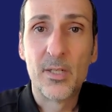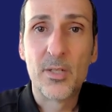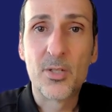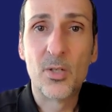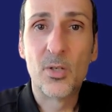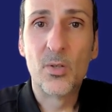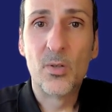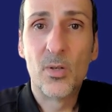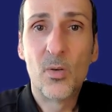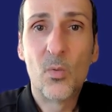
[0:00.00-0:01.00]

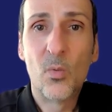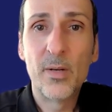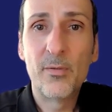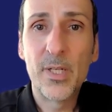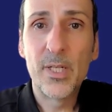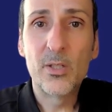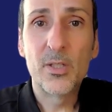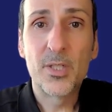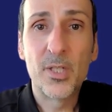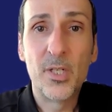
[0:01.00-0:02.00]
So one vehicle
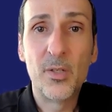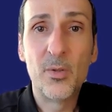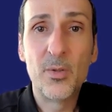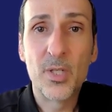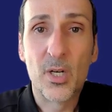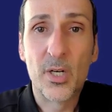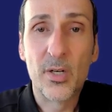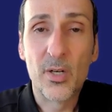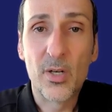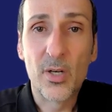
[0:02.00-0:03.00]
is to use on
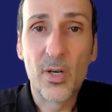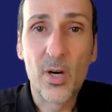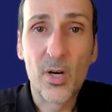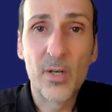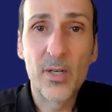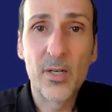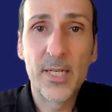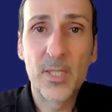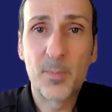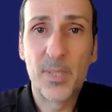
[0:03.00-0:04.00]

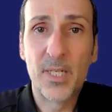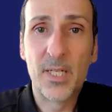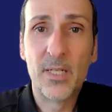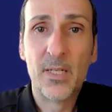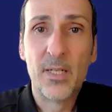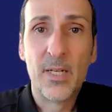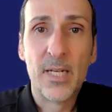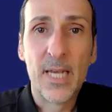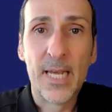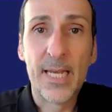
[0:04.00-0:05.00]
RRSP
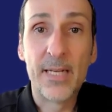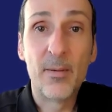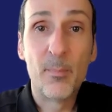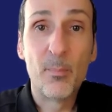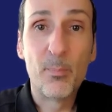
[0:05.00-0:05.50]
and